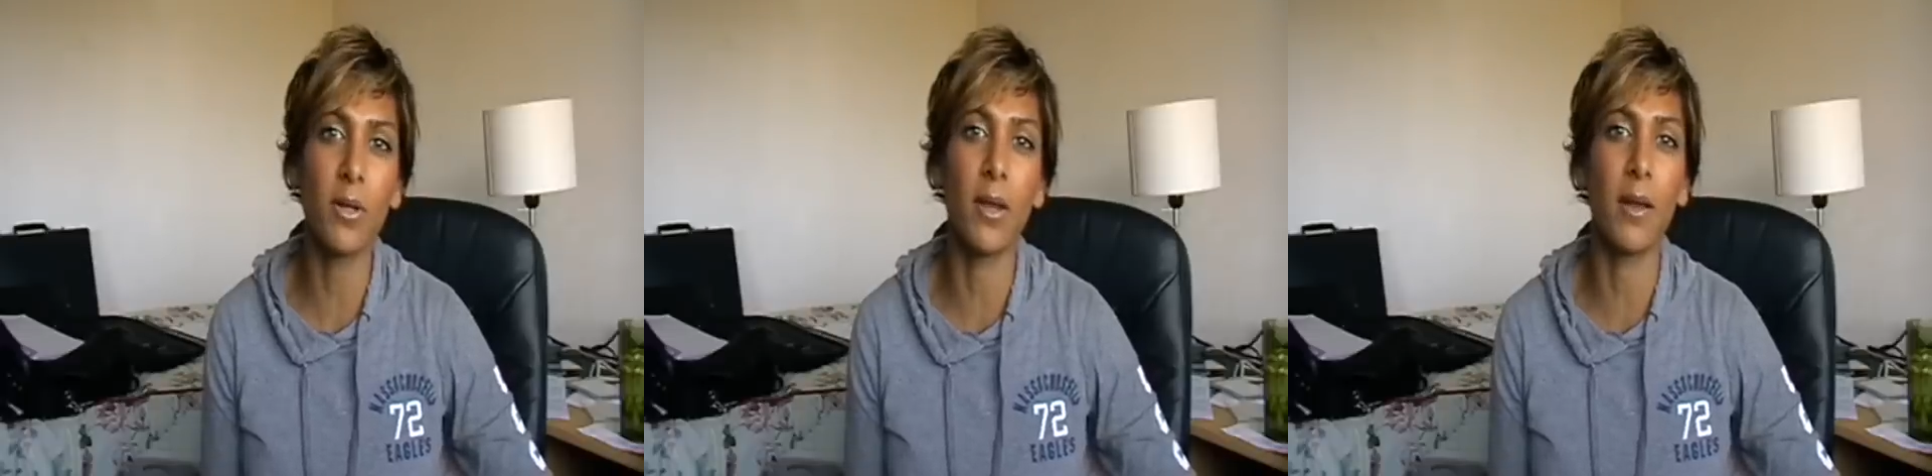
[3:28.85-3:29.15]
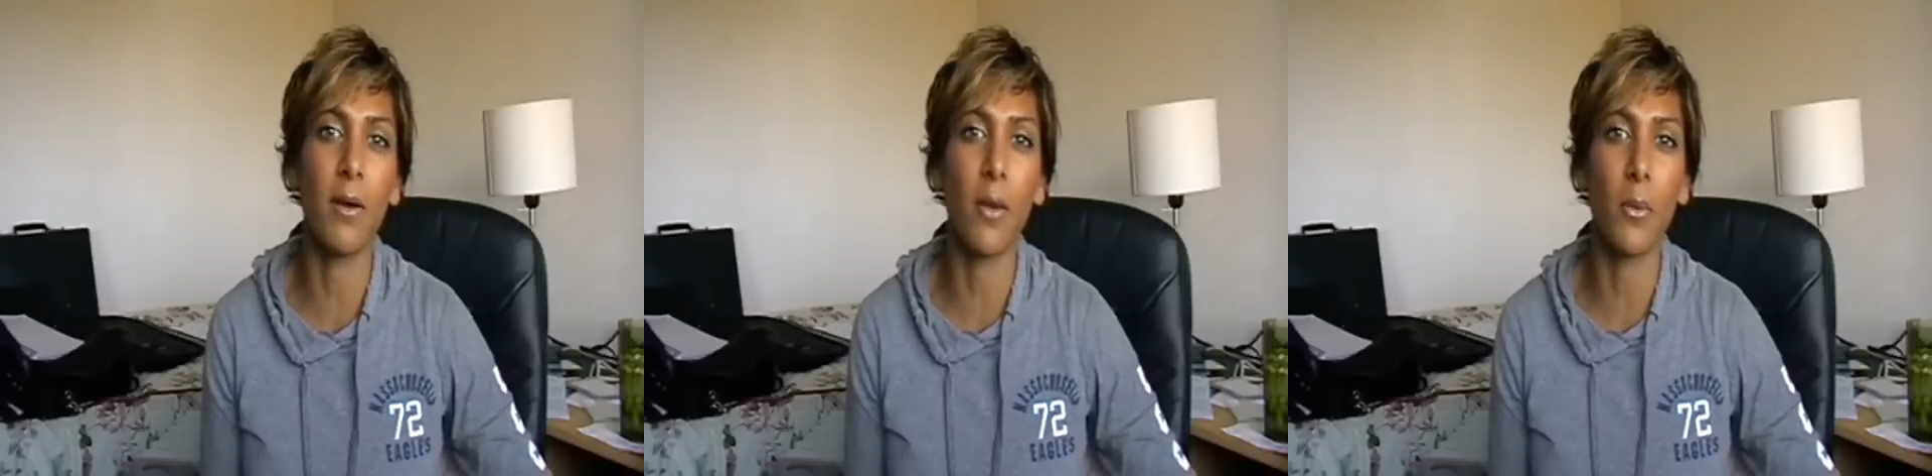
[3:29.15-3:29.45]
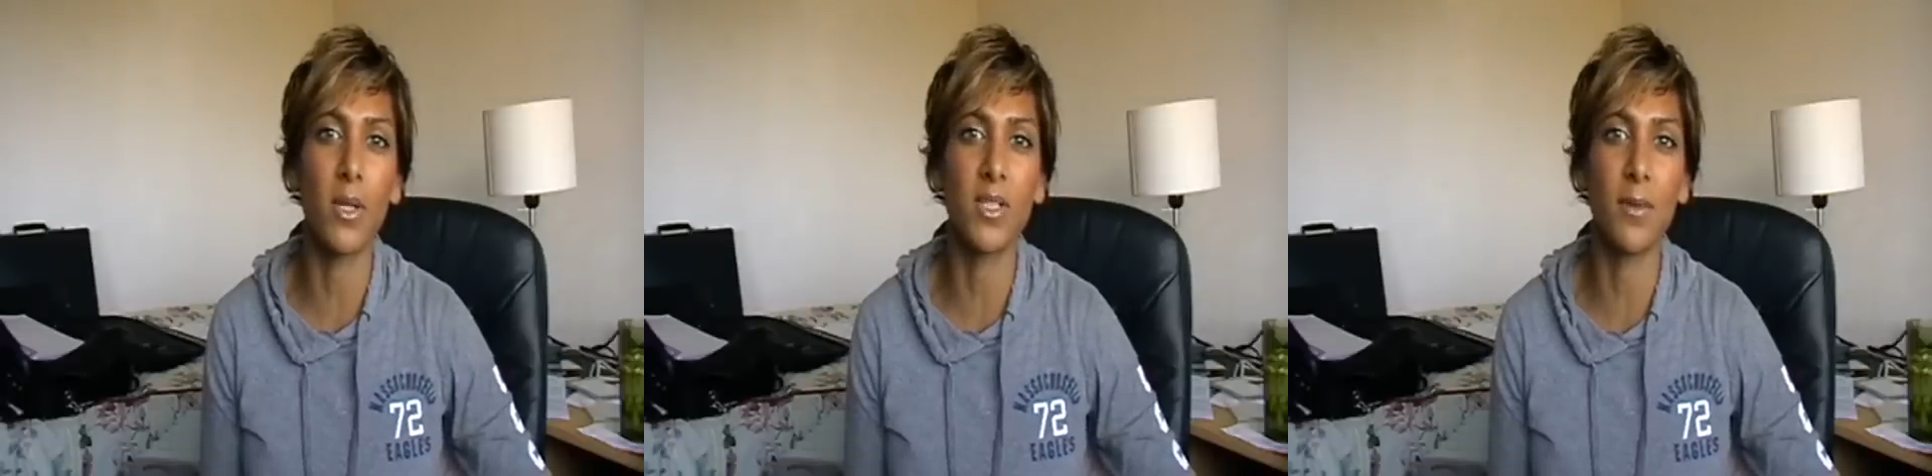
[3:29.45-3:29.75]
You know, I
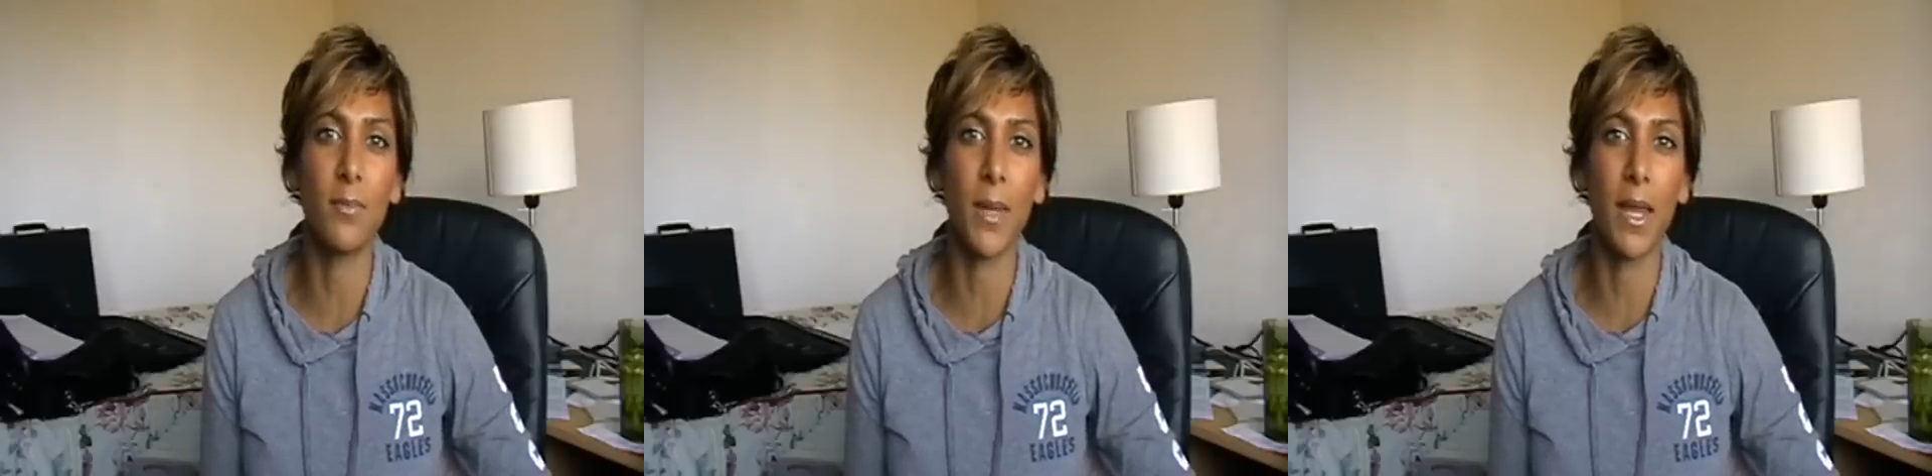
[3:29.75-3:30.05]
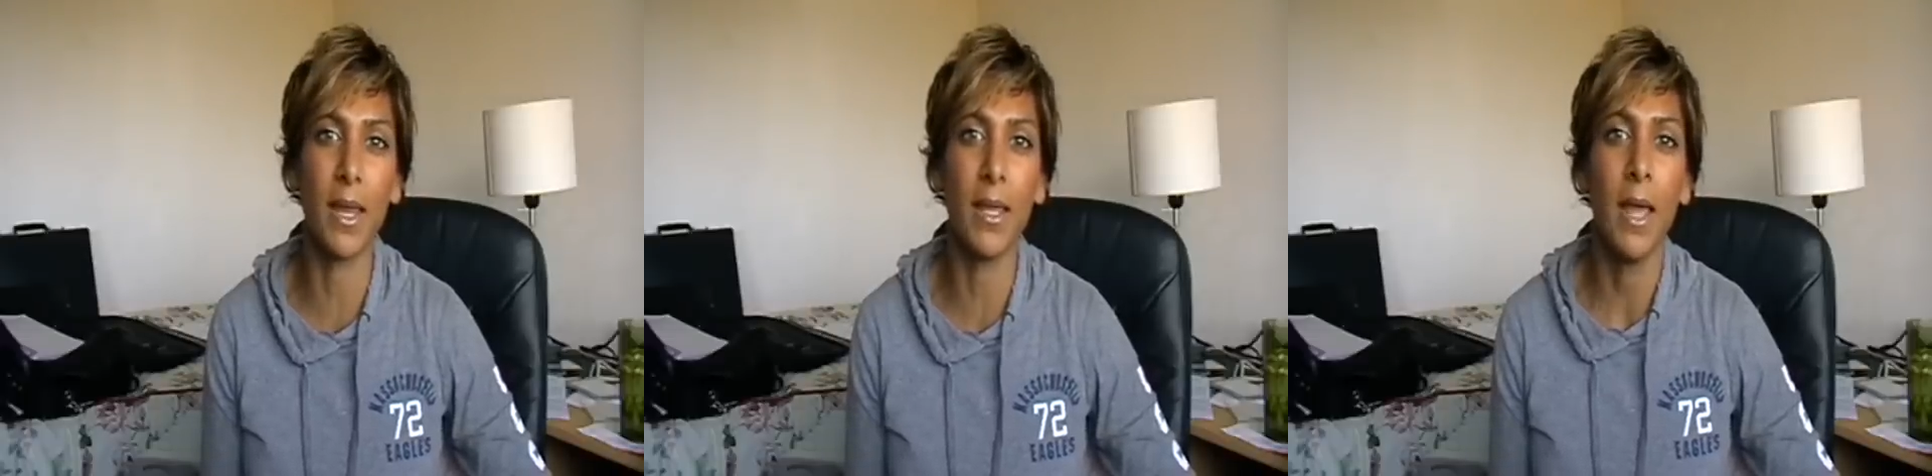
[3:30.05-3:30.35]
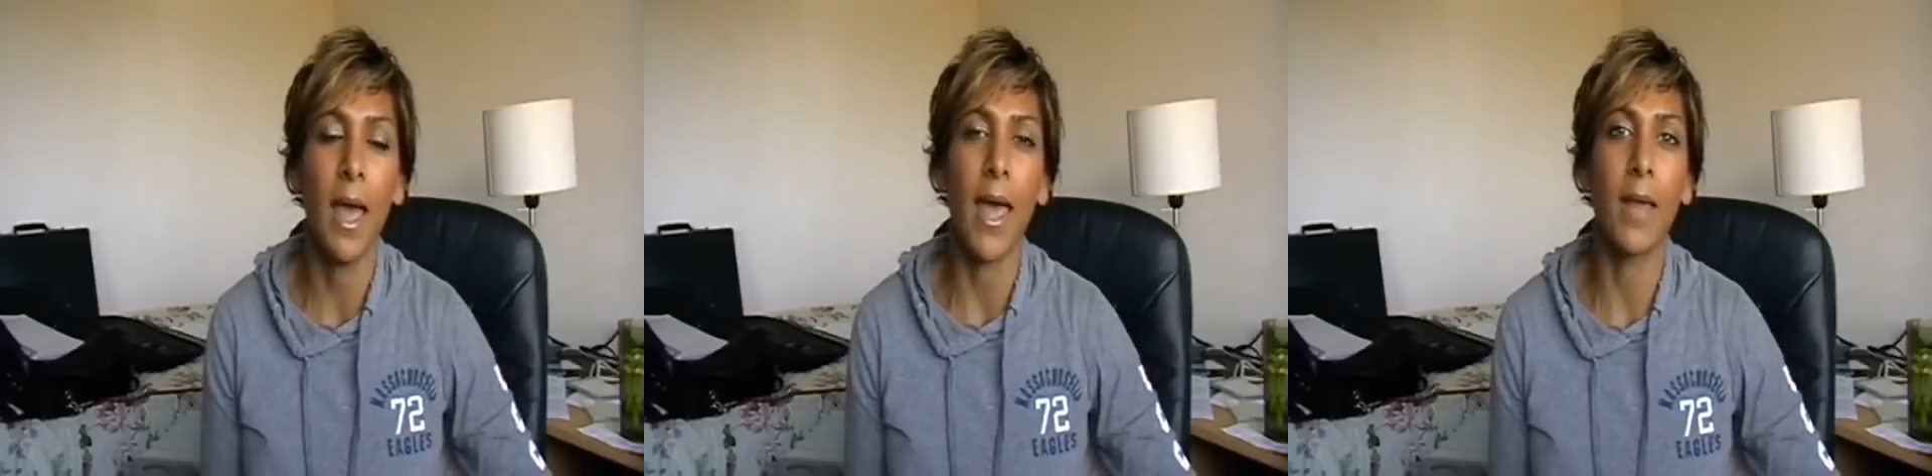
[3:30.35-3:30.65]
want to be
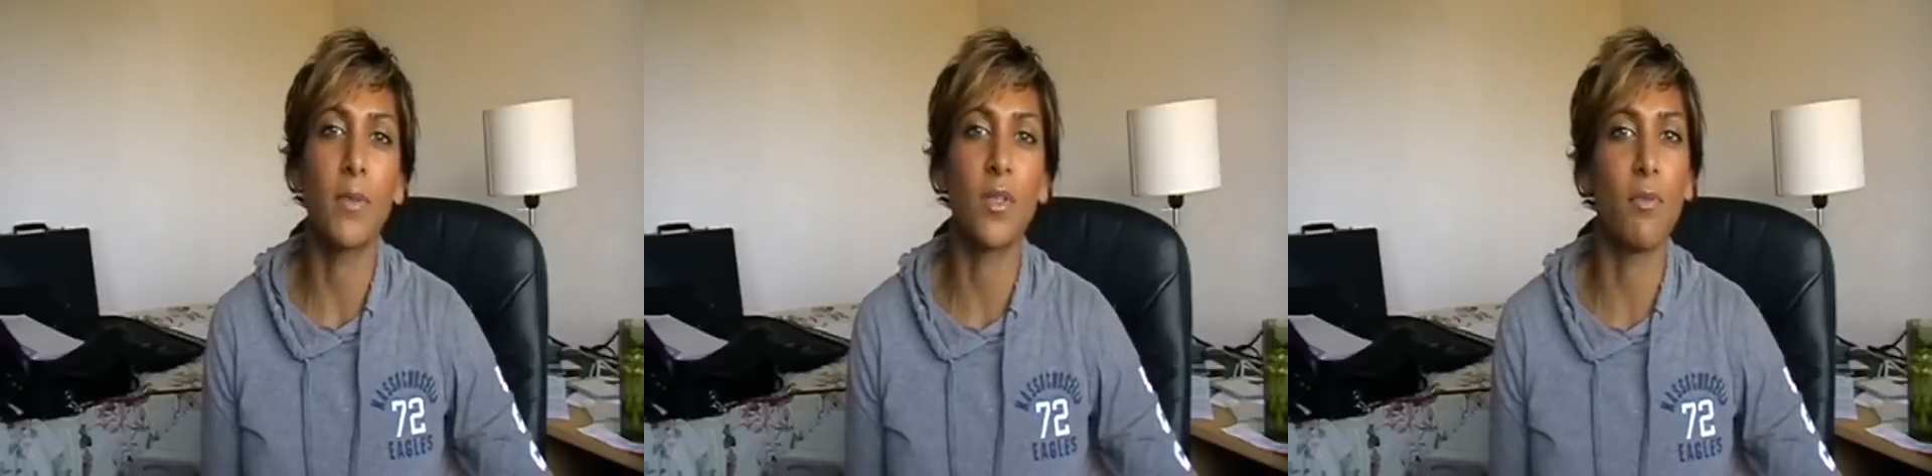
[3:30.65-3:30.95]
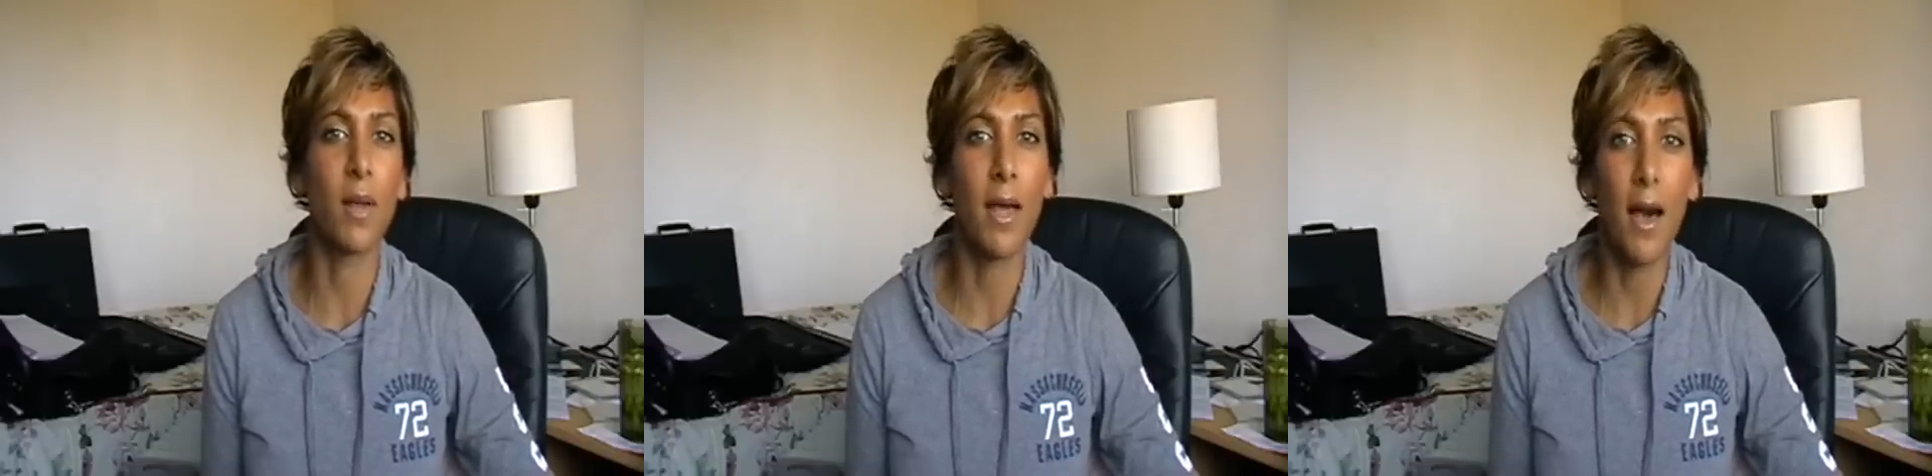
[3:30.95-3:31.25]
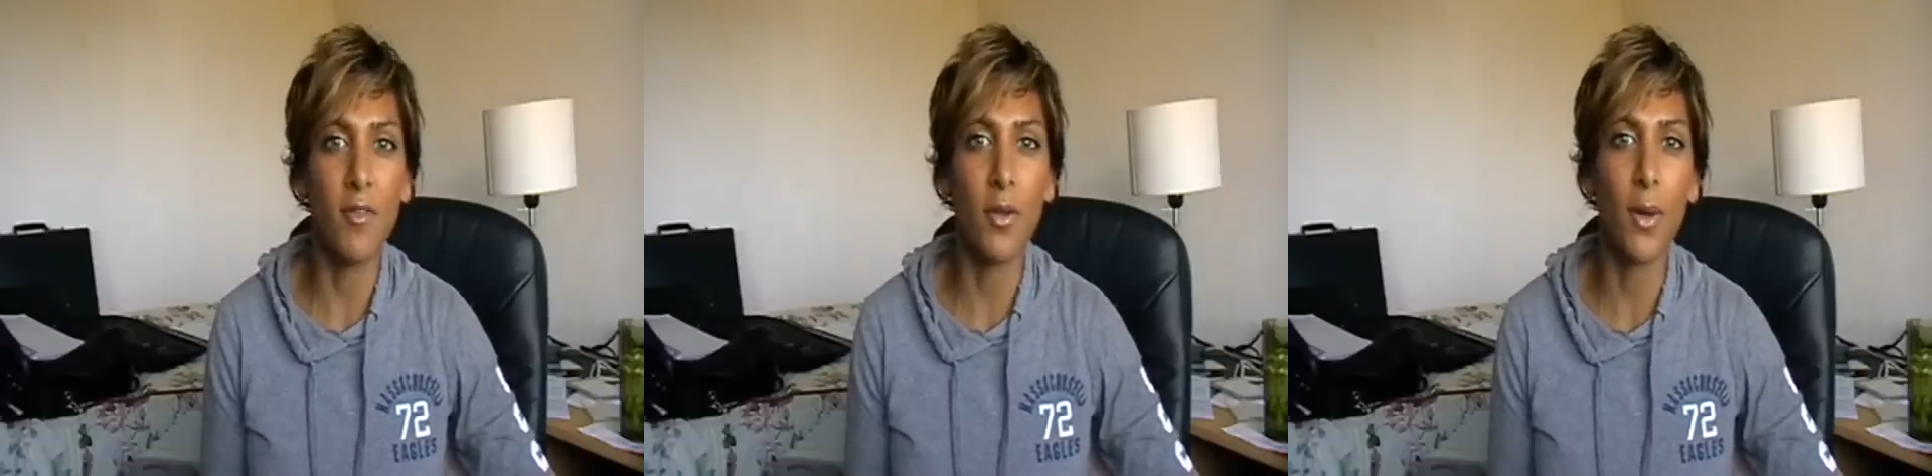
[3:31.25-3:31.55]
able to
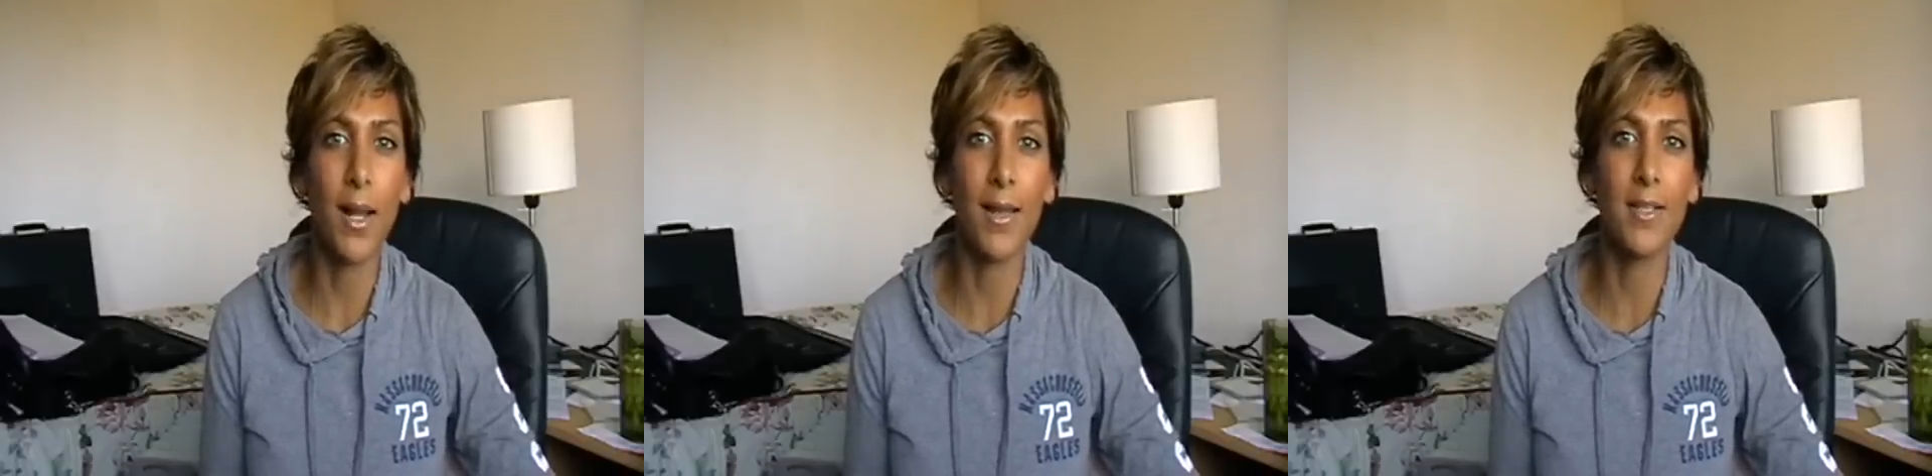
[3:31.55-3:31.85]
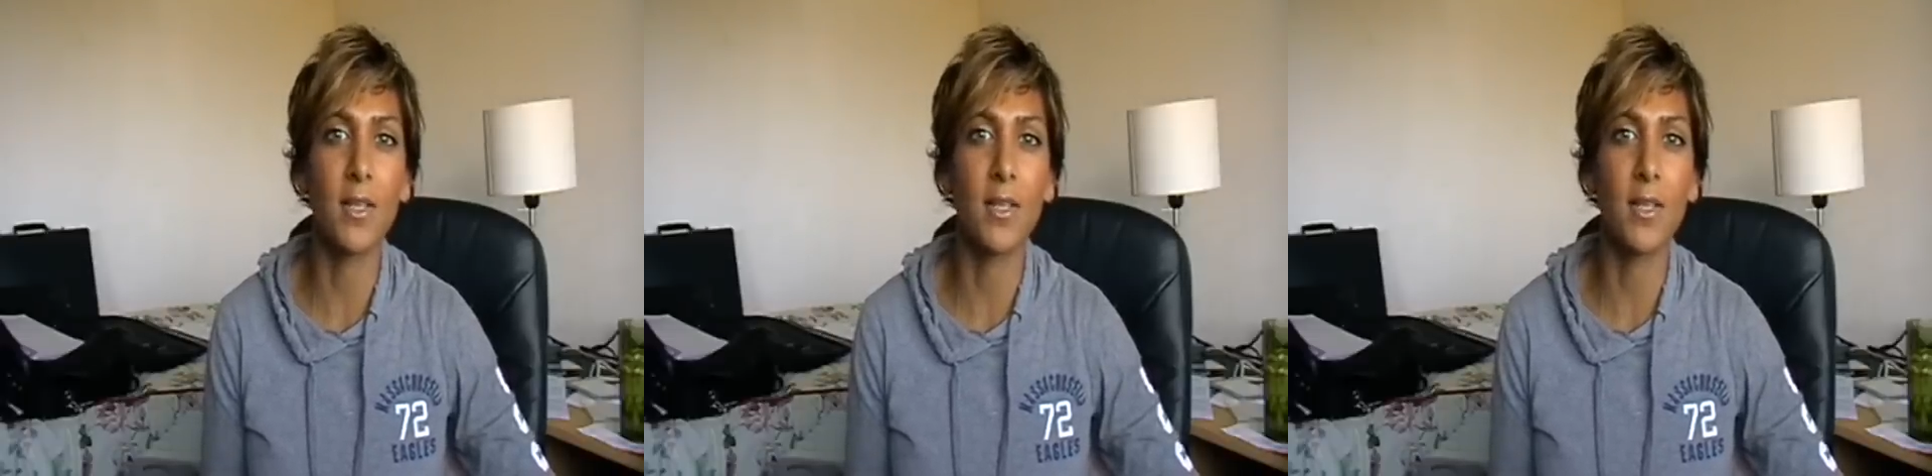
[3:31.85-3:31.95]
recover quickly